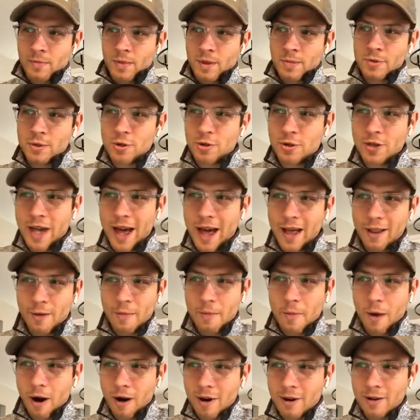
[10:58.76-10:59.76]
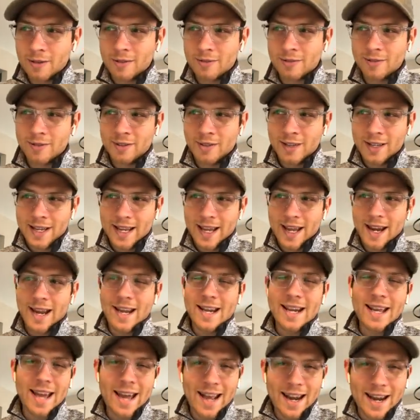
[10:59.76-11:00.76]
Mr. Callum Martin,
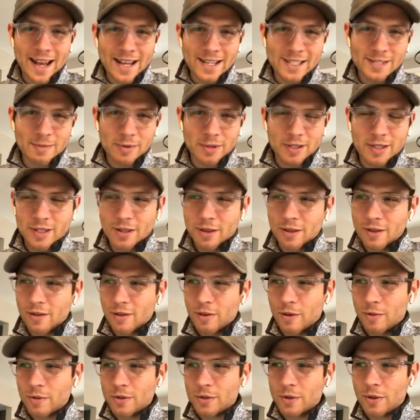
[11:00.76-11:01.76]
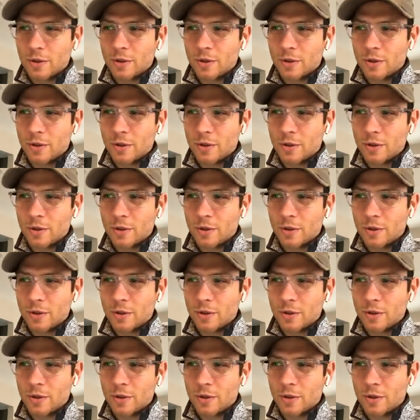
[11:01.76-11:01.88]
88 estimates, almost